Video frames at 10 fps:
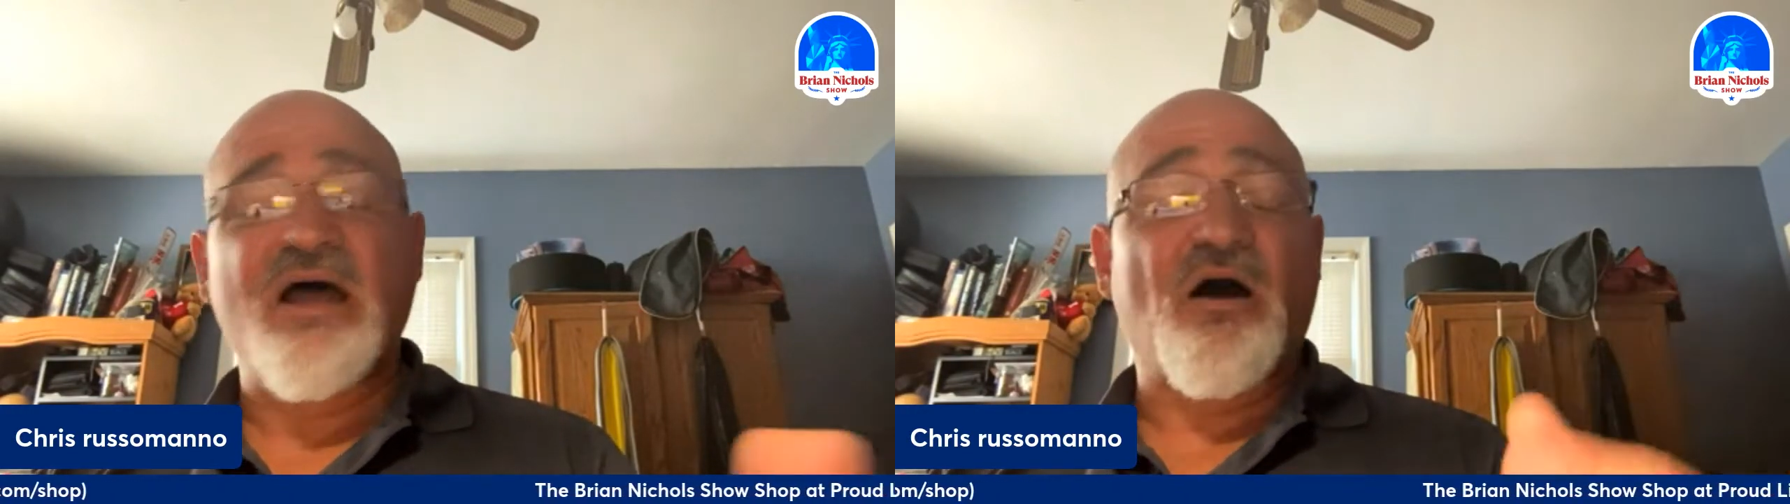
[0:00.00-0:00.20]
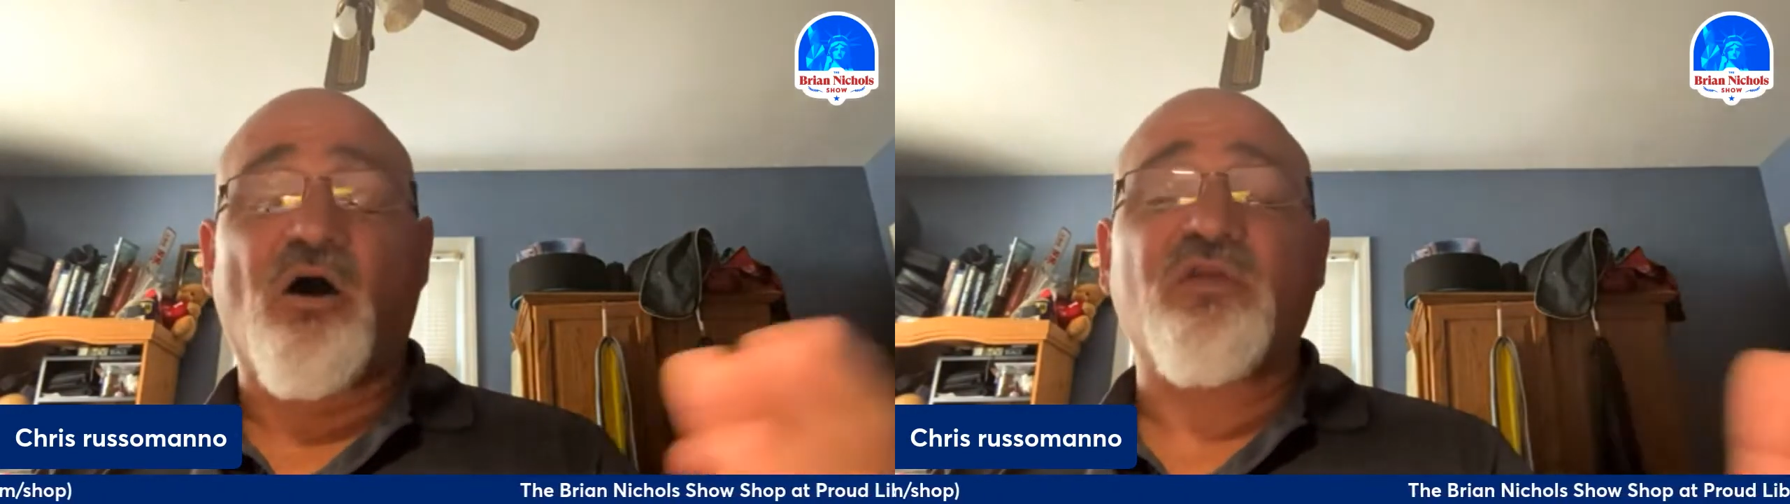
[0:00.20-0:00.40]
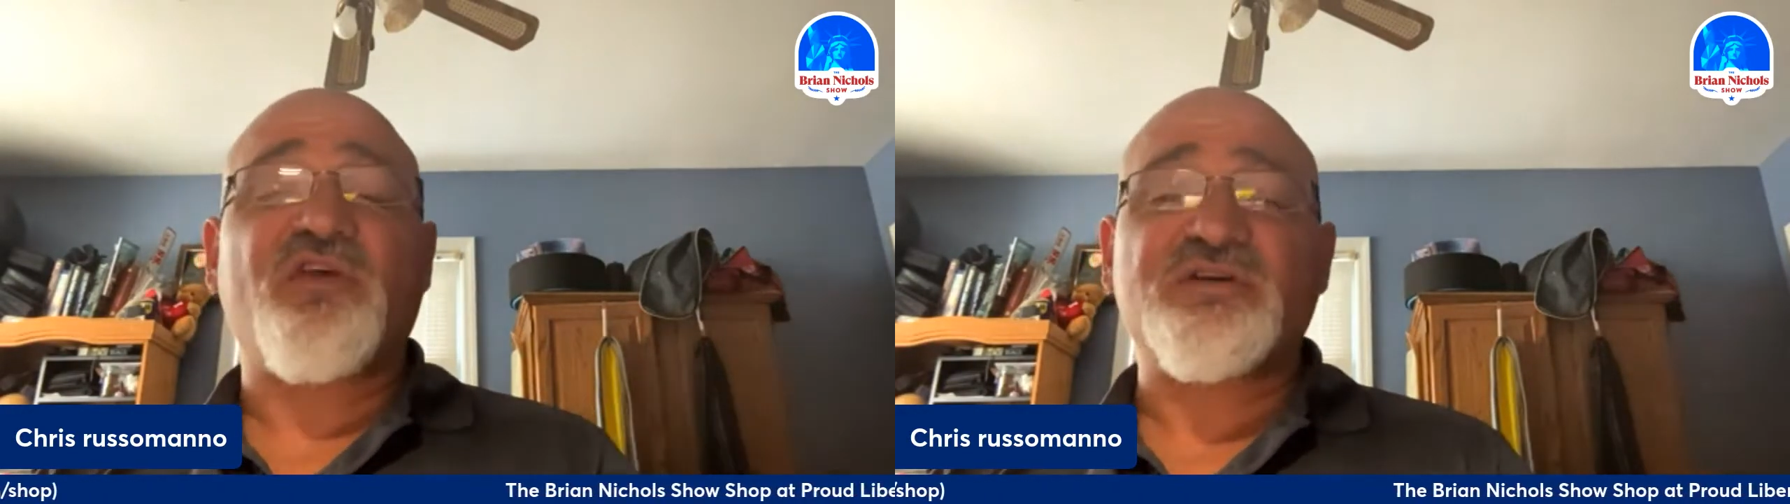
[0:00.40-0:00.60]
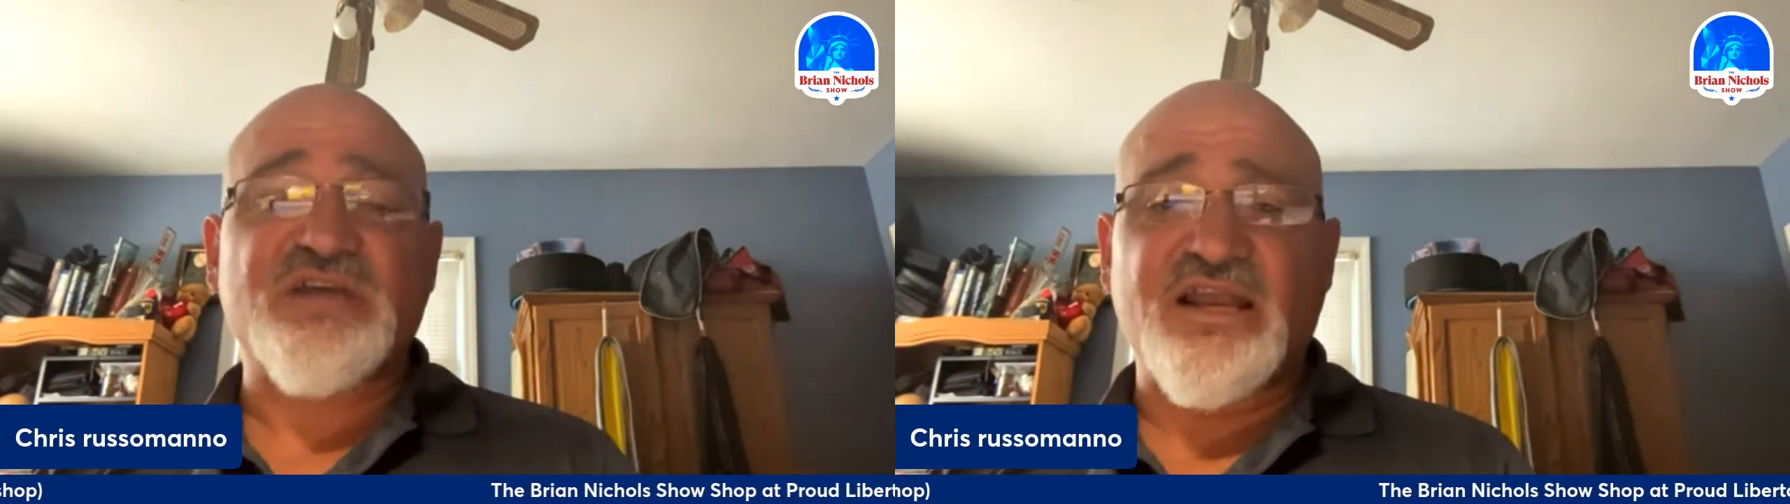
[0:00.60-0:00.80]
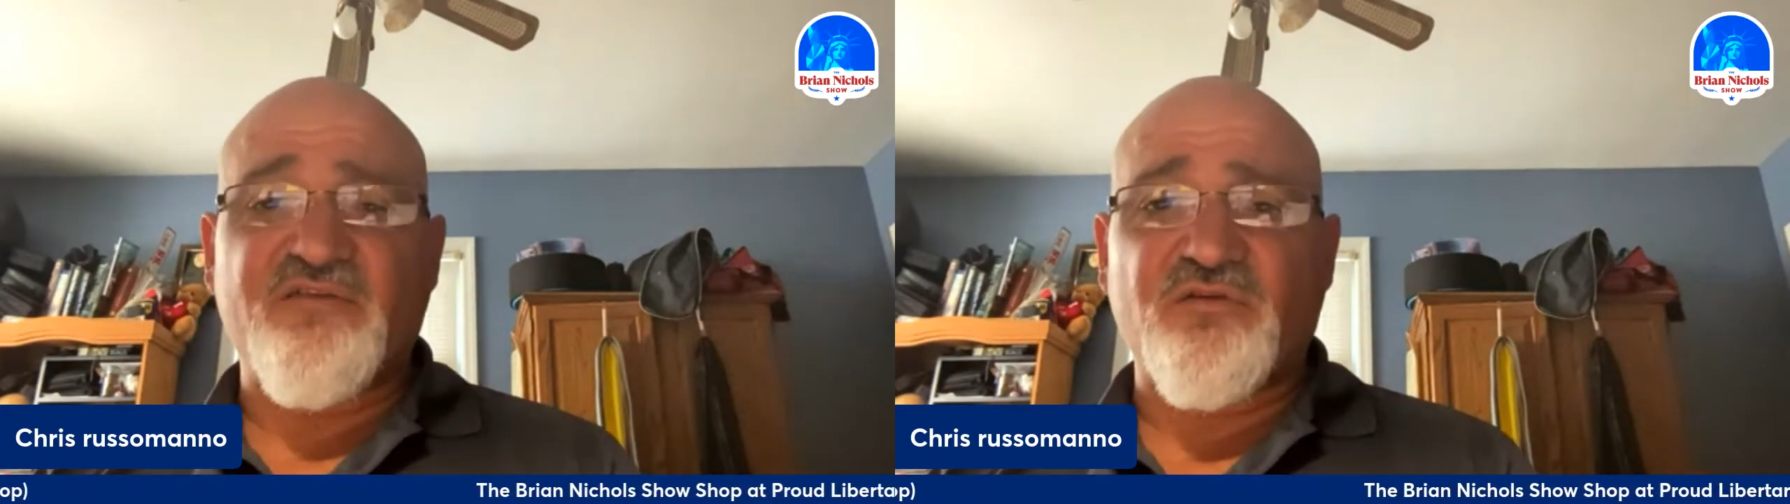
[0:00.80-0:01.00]
All things
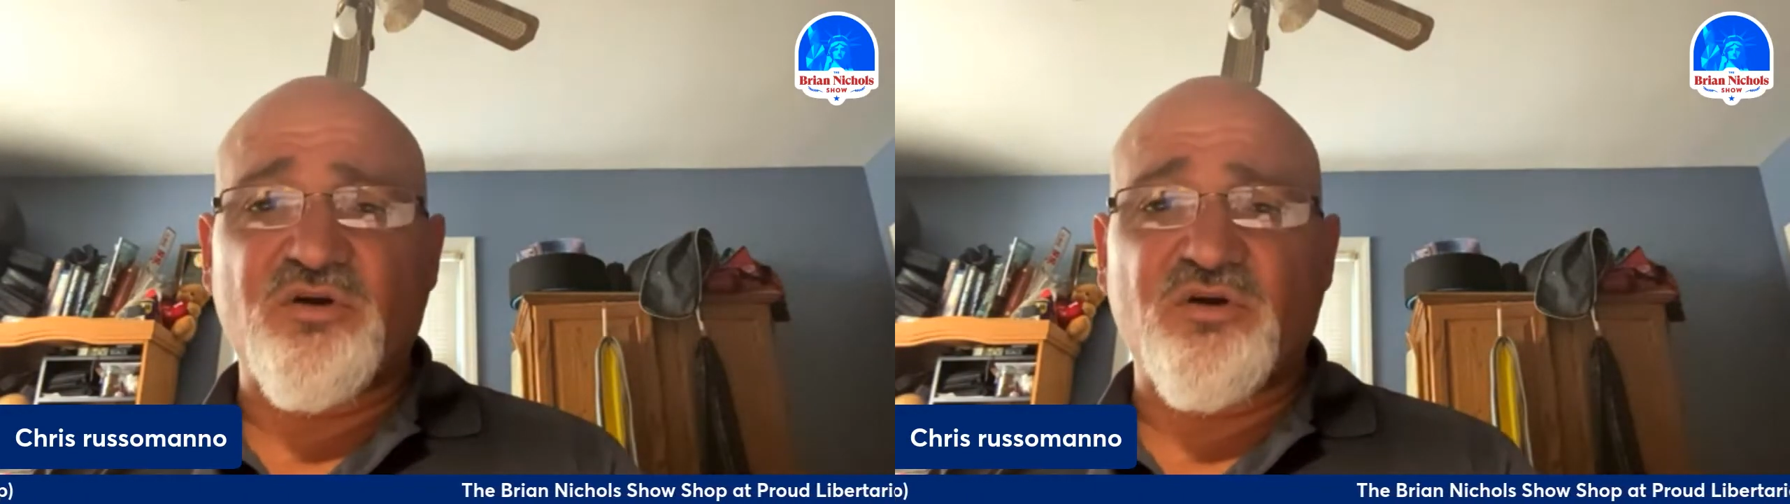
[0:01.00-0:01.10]
I never